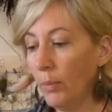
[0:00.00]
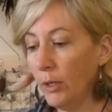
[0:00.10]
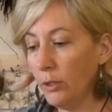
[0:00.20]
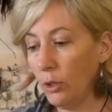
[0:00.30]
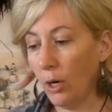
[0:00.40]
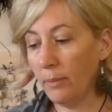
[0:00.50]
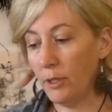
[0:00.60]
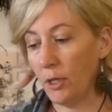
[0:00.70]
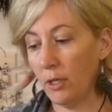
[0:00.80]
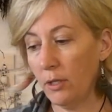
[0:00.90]
Most
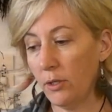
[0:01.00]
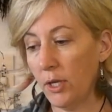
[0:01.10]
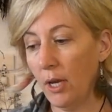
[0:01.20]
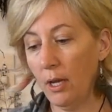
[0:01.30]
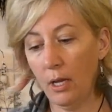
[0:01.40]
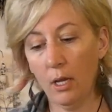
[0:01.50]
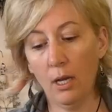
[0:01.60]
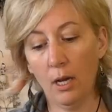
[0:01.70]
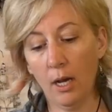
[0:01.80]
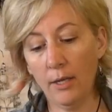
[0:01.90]
armatures
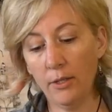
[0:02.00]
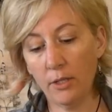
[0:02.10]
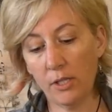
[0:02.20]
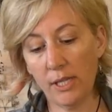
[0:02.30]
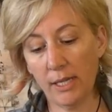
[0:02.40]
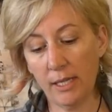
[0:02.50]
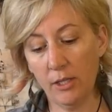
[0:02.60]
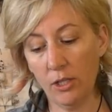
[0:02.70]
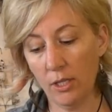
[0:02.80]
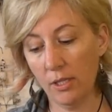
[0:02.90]
under six
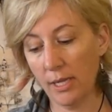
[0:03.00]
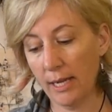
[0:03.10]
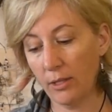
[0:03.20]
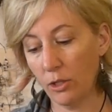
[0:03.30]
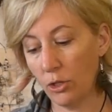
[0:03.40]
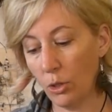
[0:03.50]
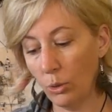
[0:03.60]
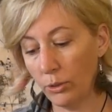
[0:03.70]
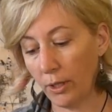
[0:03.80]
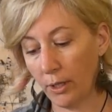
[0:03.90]
inches at the
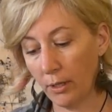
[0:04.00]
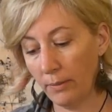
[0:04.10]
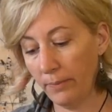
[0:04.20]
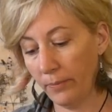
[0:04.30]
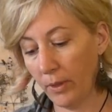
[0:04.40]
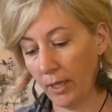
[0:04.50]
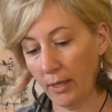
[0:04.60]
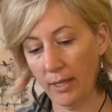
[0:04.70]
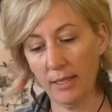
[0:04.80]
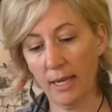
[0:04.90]
shoulder,
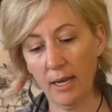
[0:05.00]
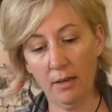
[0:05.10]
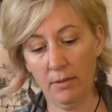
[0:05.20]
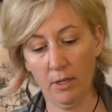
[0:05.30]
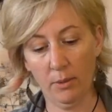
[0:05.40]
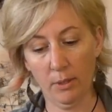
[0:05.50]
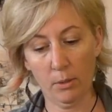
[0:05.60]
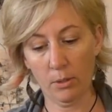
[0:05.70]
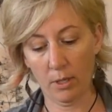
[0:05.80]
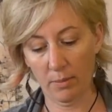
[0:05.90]
like this, I don't even know what
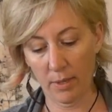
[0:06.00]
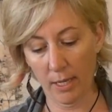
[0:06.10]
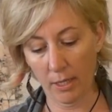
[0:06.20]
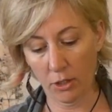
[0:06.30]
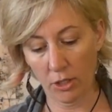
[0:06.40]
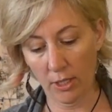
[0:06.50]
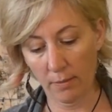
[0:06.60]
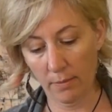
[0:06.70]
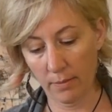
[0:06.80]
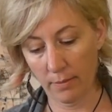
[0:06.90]
this is gonna be, a sheep
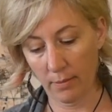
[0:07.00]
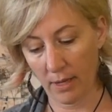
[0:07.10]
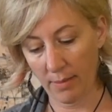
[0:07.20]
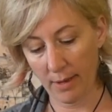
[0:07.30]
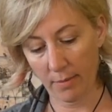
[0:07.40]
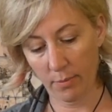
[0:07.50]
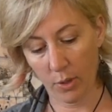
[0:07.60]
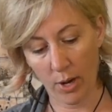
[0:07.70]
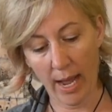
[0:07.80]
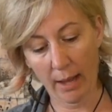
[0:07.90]
maybe,
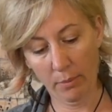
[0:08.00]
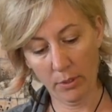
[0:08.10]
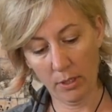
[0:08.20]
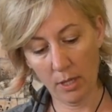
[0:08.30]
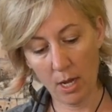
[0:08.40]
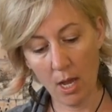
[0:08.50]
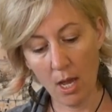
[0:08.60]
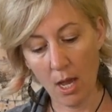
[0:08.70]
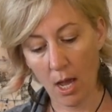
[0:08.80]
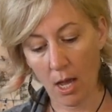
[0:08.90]
perhaps,
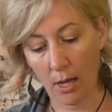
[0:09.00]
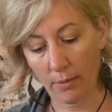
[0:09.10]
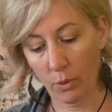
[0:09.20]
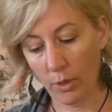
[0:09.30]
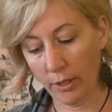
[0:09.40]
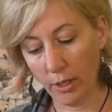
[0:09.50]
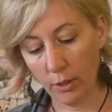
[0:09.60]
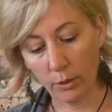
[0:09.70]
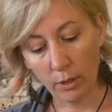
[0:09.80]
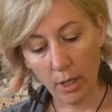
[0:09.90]
um, or a
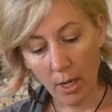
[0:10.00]
goat.